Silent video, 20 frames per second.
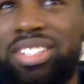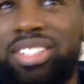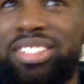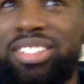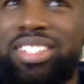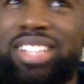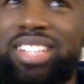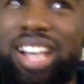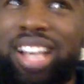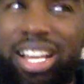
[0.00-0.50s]

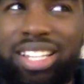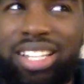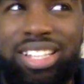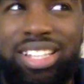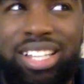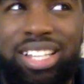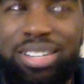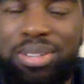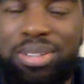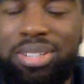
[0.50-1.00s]
it's kind of
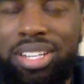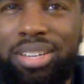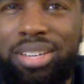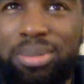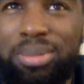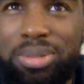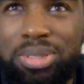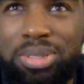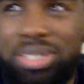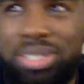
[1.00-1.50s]
like, okay,
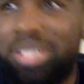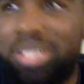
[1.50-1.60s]
well,